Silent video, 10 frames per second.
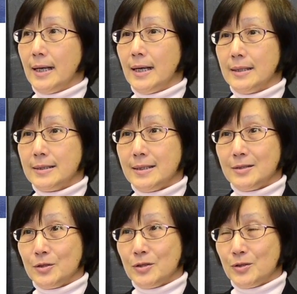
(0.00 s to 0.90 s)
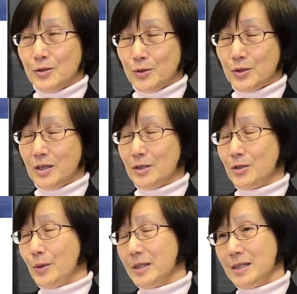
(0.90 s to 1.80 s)
And in the
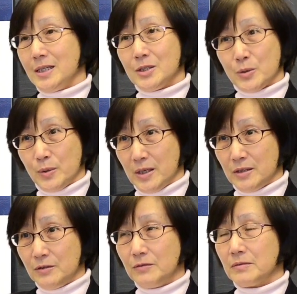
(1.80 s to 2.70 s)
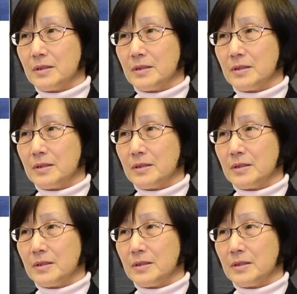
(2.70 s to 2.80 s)
2012,